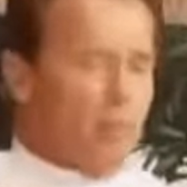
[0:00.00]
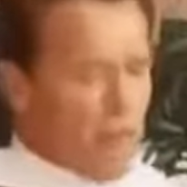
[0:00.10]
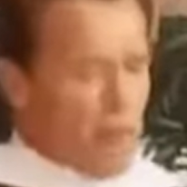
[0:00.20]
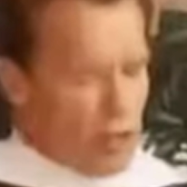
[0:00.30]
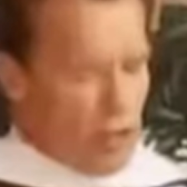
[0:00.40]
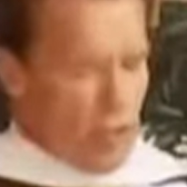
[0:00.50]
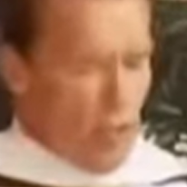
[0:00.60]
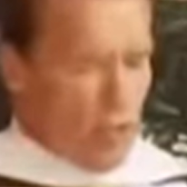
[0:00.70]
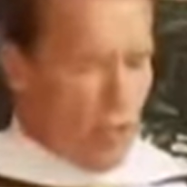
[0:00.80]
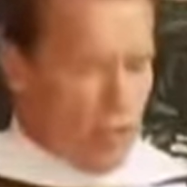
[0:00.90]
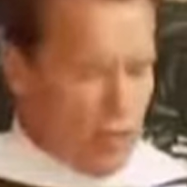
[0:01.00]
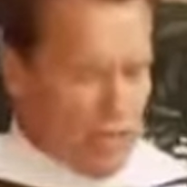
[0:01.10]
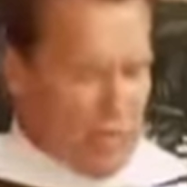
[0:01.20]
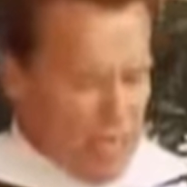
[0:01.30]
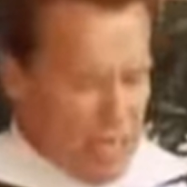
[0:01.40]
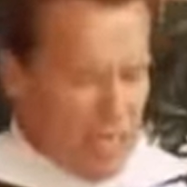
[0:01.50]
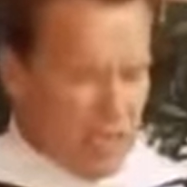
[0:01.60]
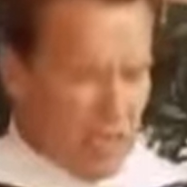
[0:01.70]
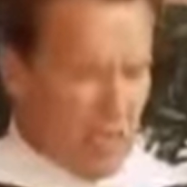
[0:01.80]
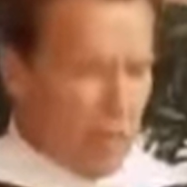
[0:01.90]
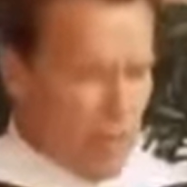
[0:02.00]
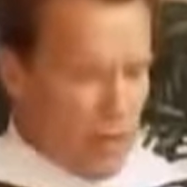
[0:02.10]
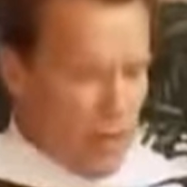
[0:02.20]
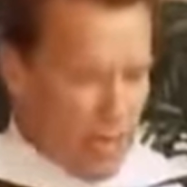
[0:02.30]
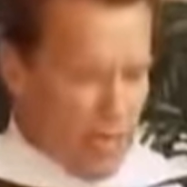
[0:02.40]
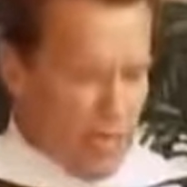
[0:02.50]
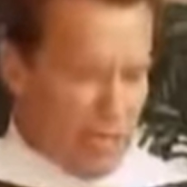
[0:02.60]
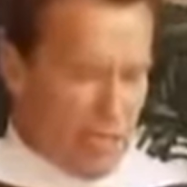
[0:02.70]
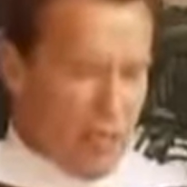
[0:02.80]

maybe you should close your ears, you should plug your ears,